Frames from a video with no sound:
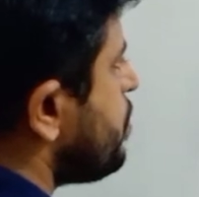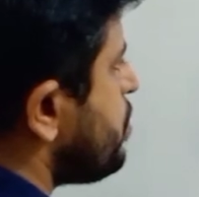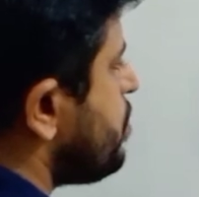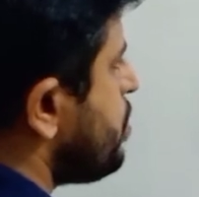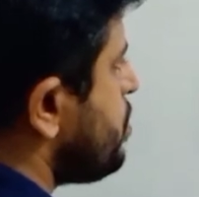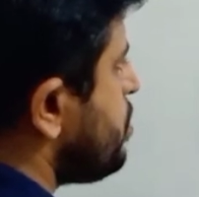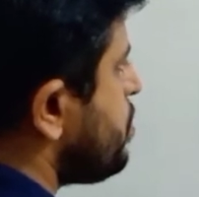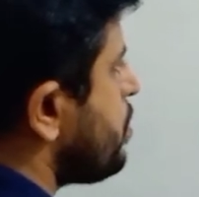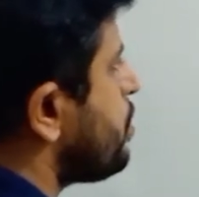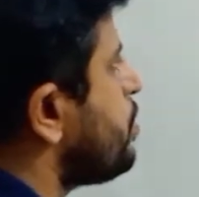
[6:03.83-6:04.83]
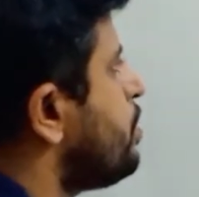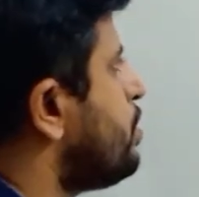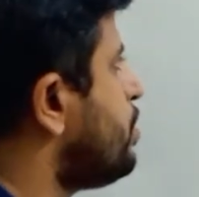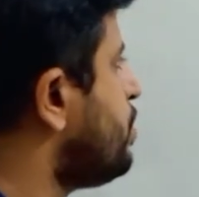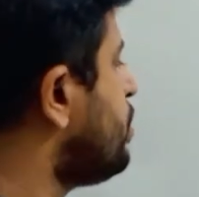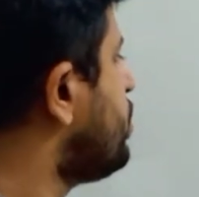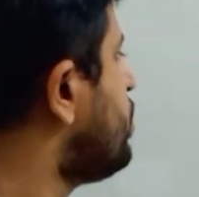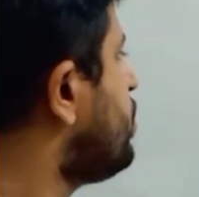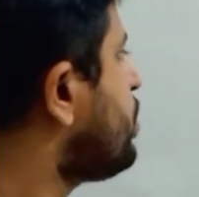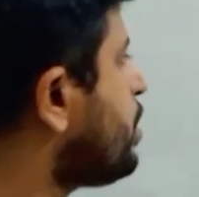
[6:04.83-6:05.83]
just
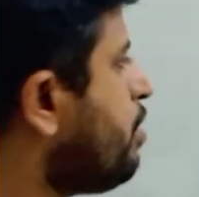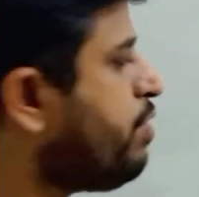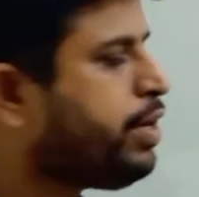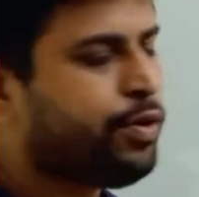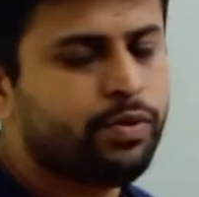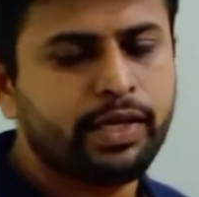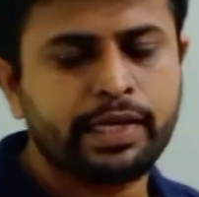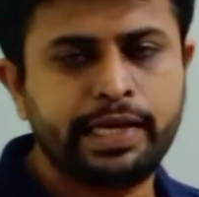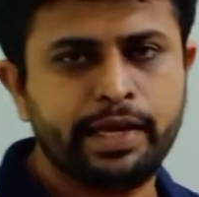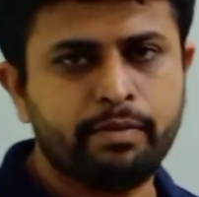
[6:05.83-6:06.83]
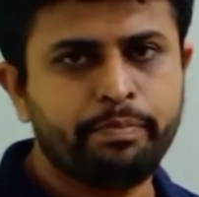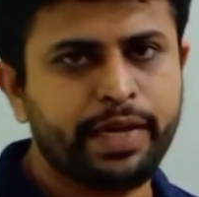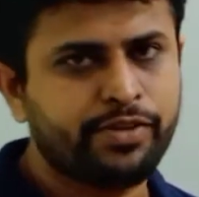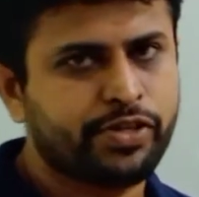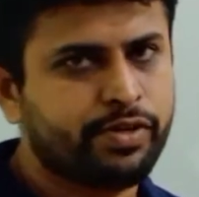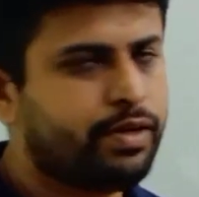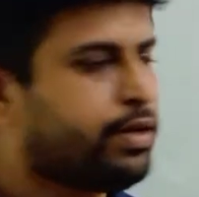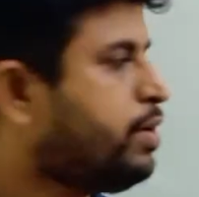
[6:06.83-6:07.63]
giving you the clear picture